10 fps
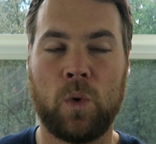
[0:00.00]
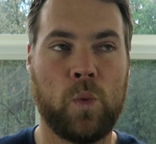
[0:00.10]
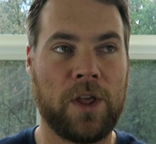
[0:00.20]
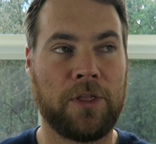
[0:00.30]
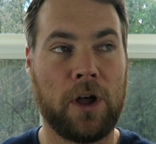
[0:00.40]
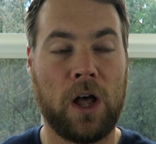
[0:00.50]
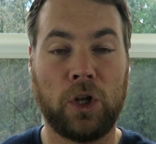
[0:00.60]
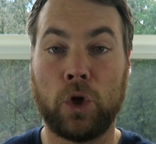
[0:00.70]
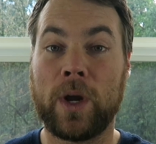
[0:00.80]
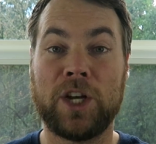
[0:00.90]
With
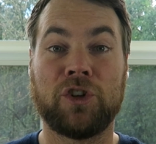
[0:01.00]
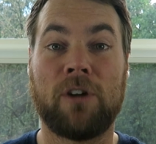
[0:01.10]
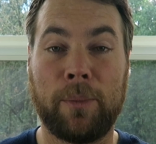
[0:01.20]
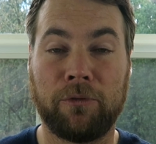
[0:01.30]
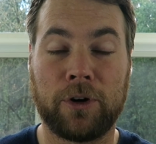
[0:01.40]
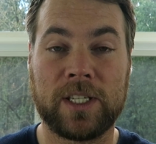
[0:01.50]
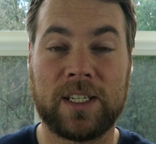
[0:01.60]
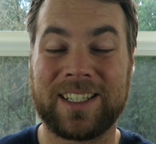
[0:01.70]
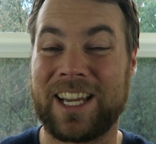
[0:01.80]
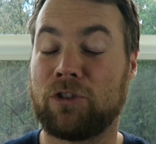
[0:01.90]
Location Rebel, for
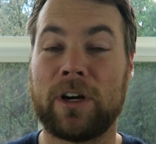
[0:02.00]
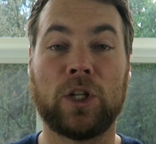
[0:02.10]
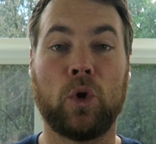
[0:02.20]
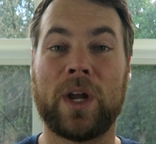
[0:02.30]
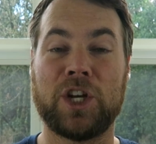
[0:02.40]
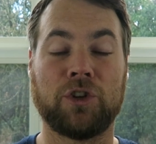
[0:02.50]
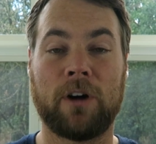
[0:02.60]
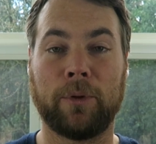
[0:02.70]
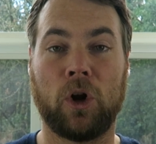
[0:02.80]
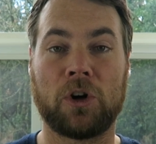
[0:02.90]
instance, I created Location
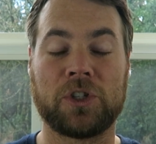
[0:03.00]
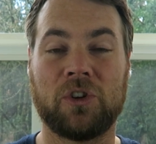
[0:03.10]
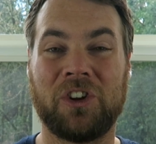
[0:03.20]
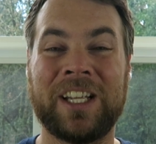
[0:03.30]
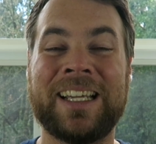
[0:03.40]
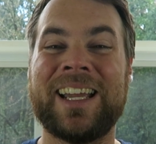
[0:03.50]
Rebel Arsenal.